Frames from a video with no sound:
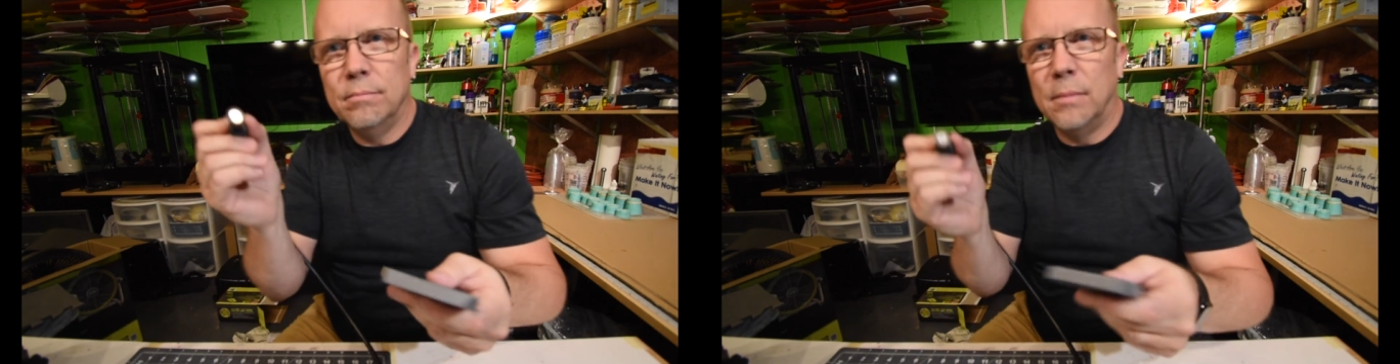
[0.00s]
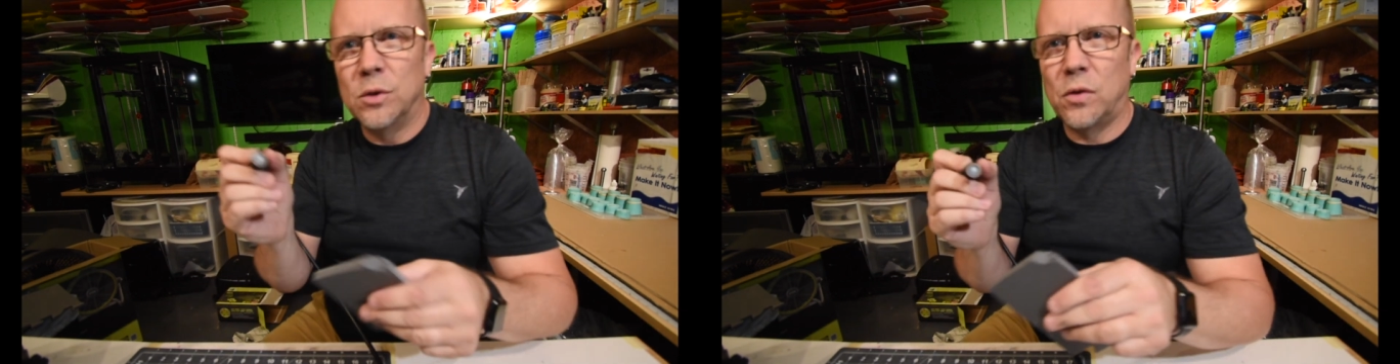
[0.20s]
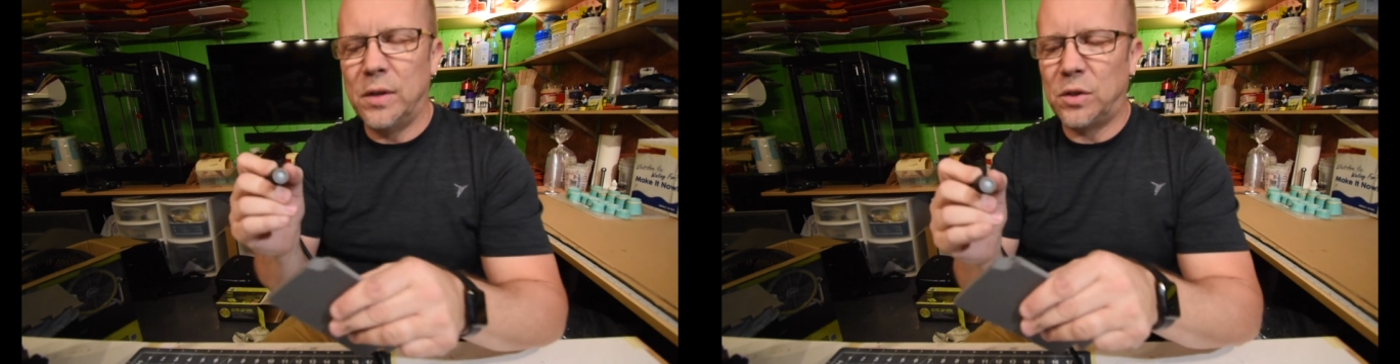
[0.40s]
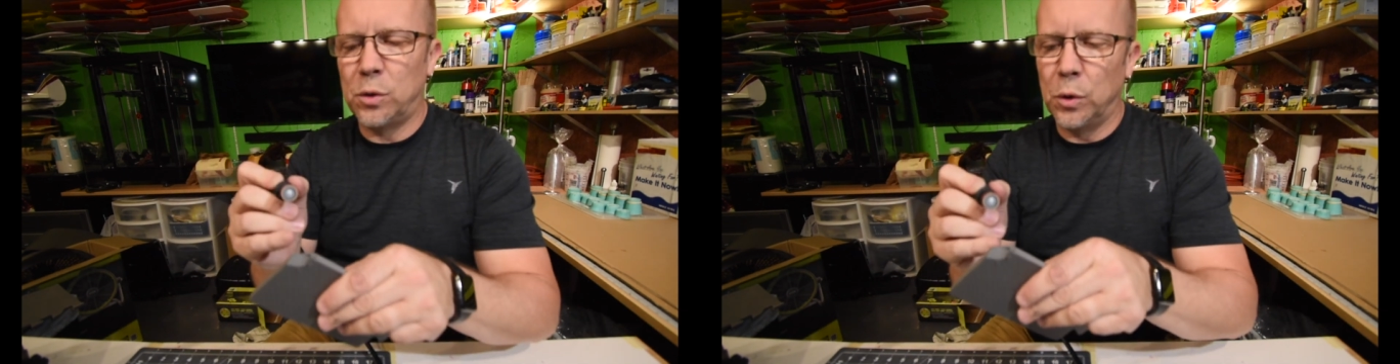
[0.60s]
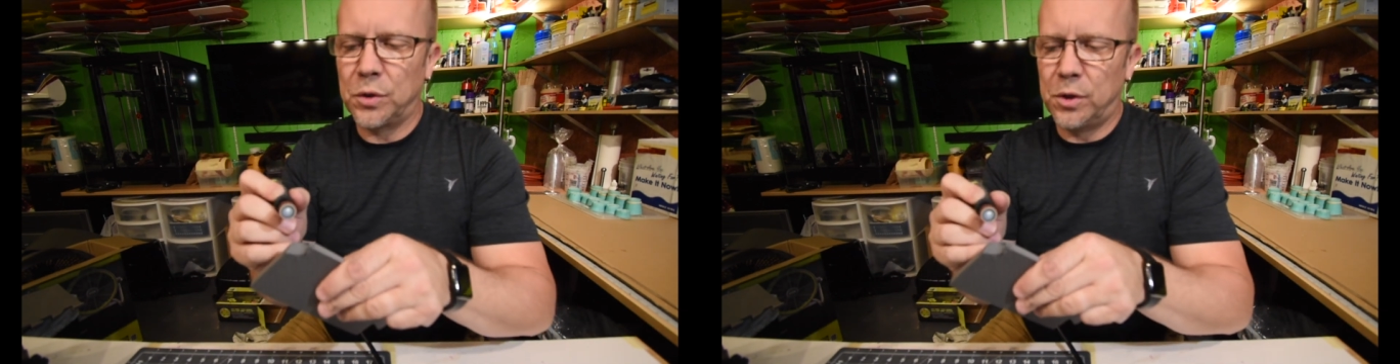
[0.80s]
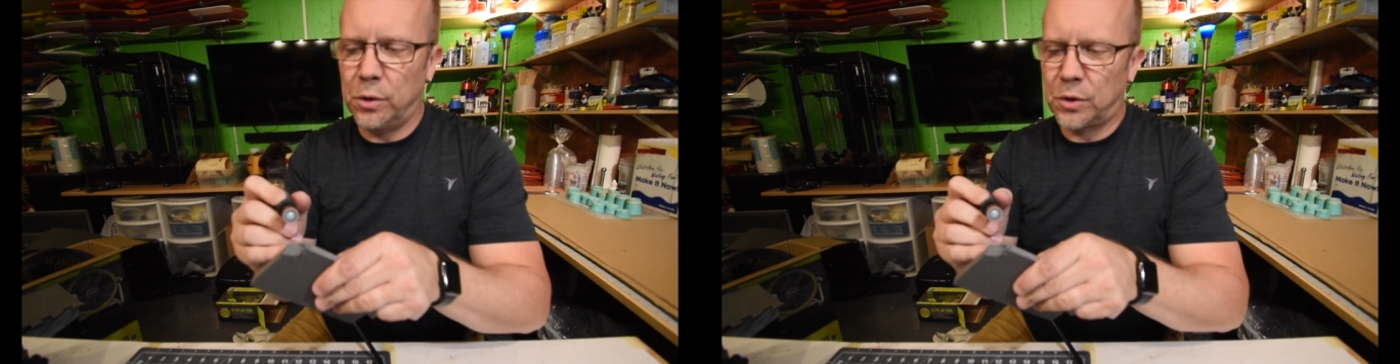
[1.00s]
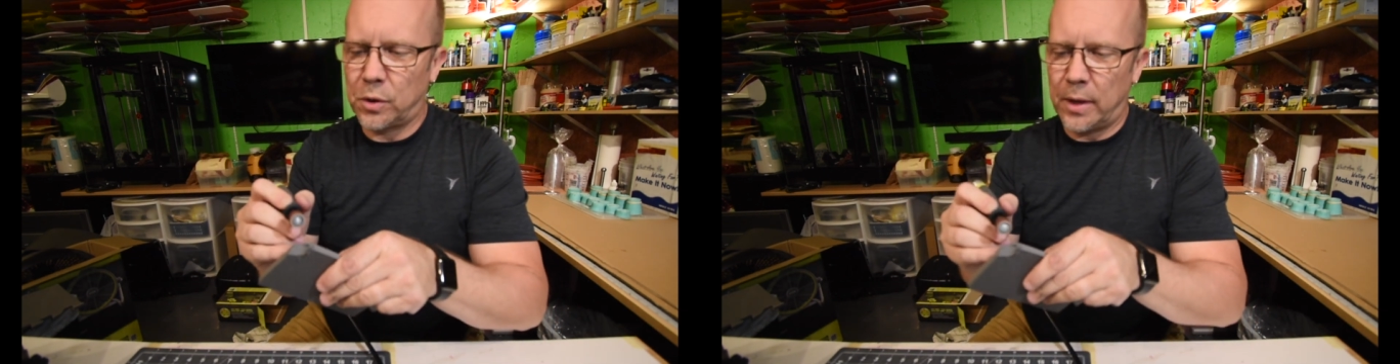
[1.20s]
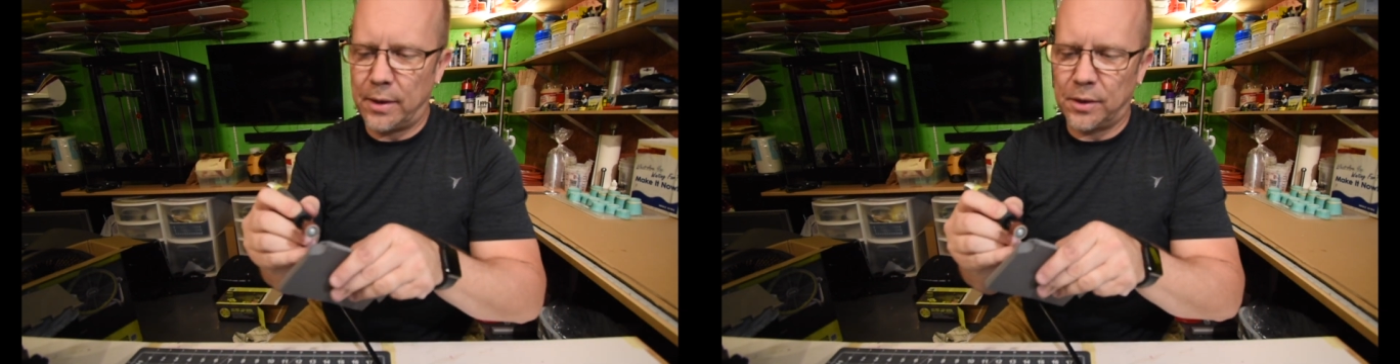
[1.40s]
most of these tools do,
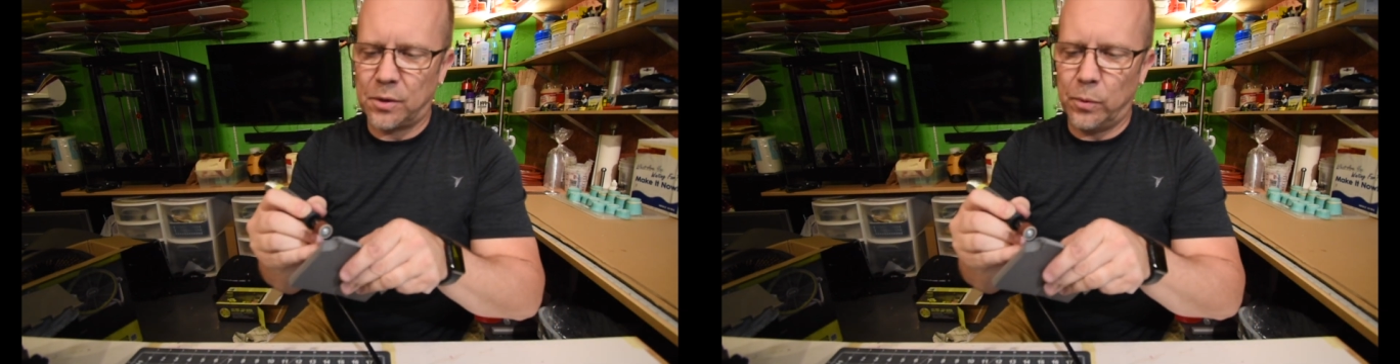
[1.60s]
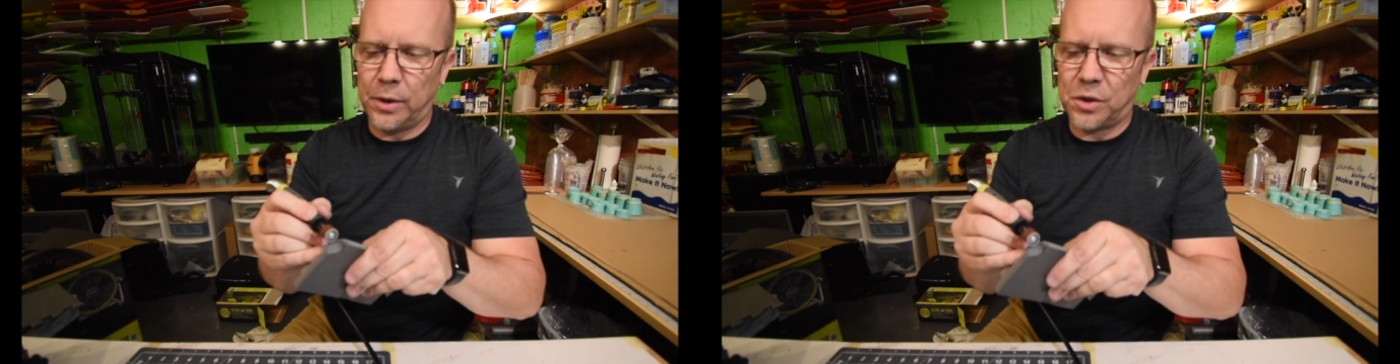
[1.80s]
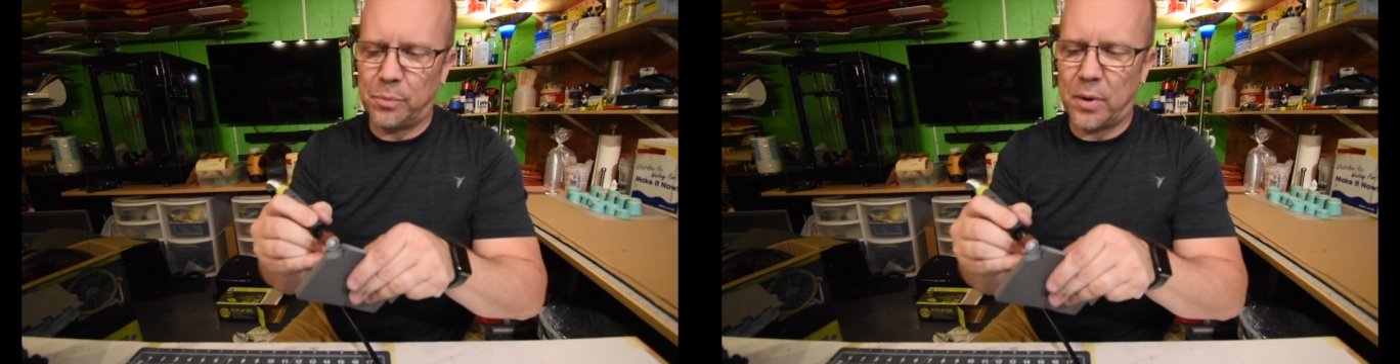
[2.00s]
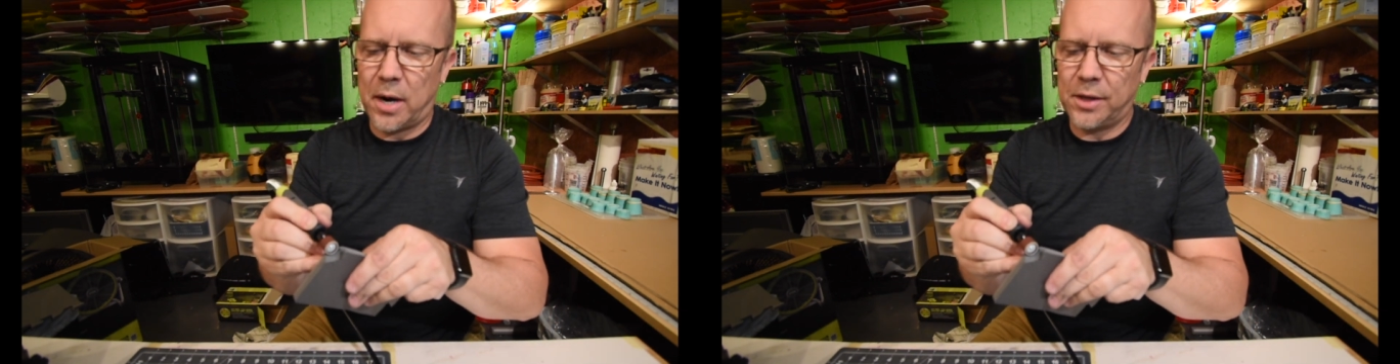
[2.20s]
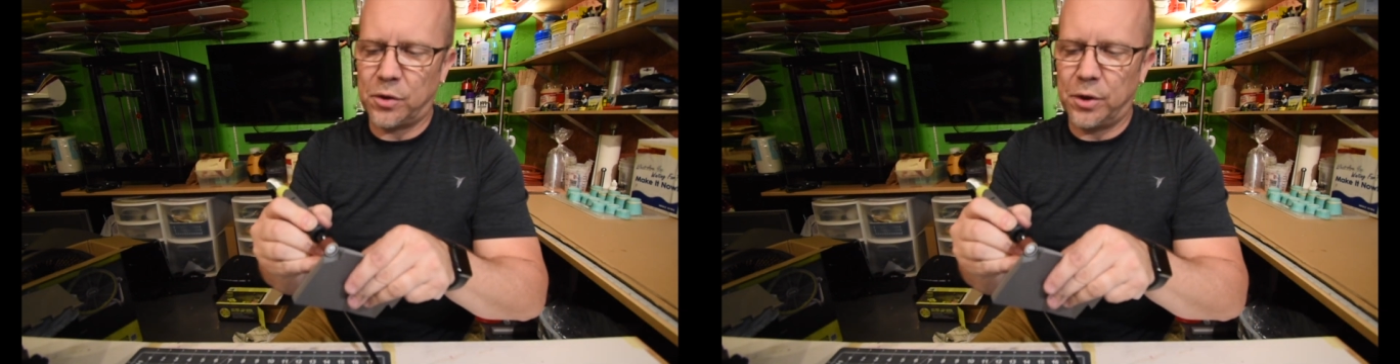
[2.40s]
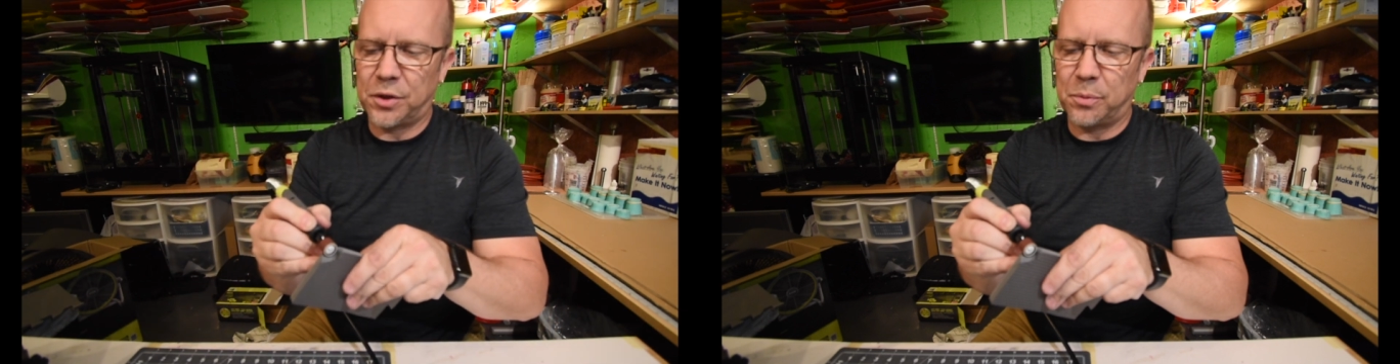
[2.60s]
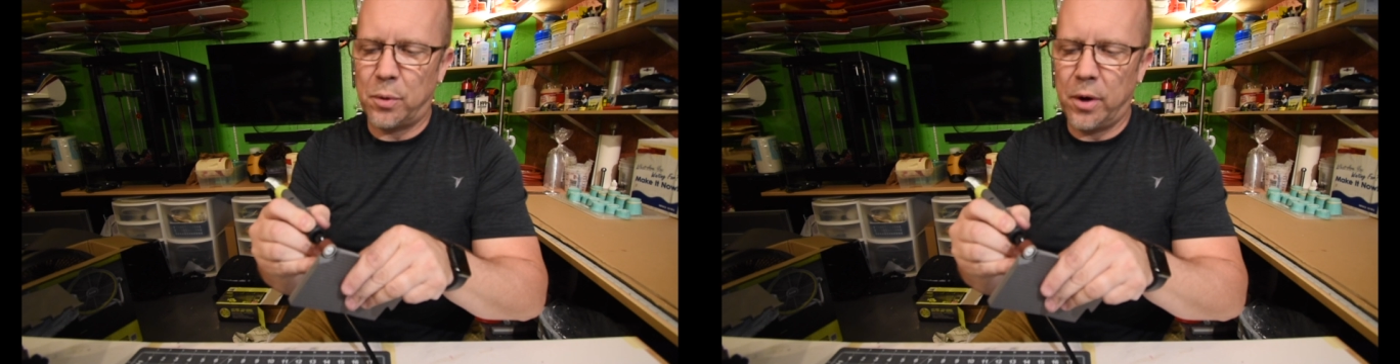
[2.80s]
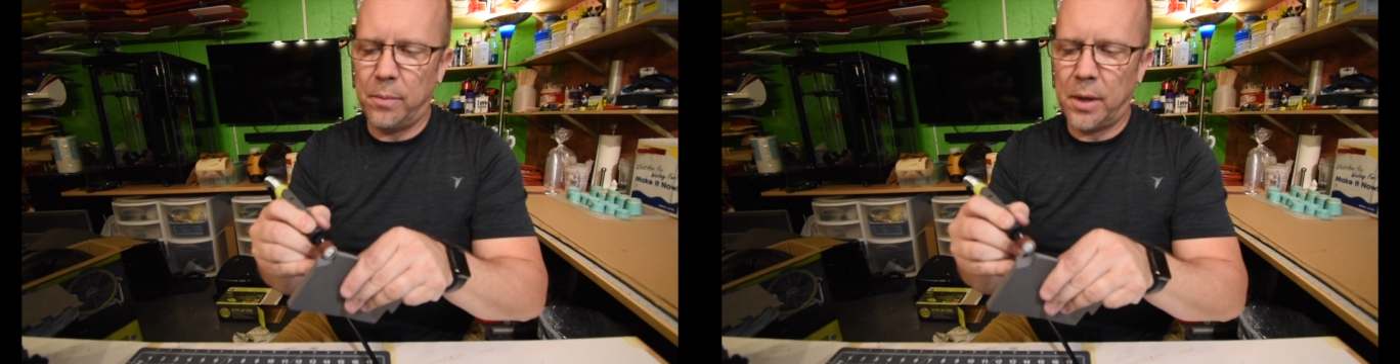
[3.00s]
so that doesn't really surprise or
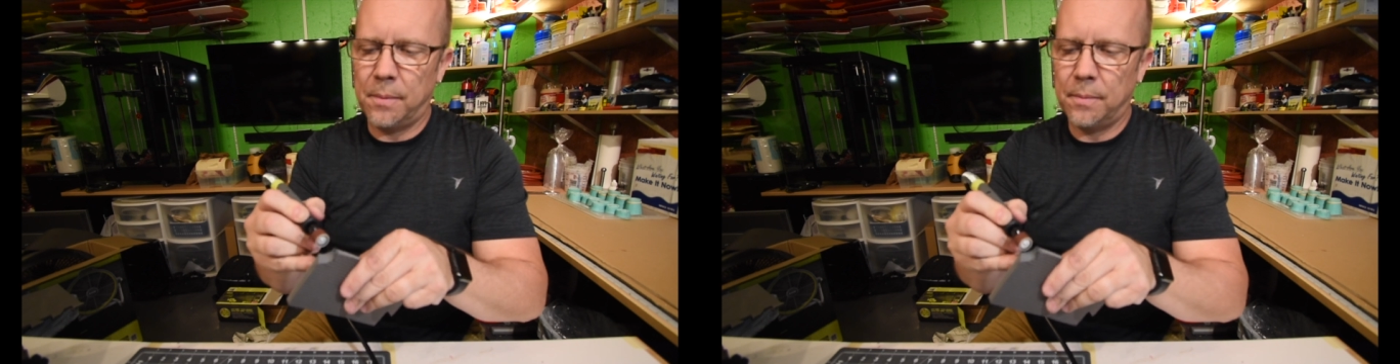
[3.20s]
disappoint me.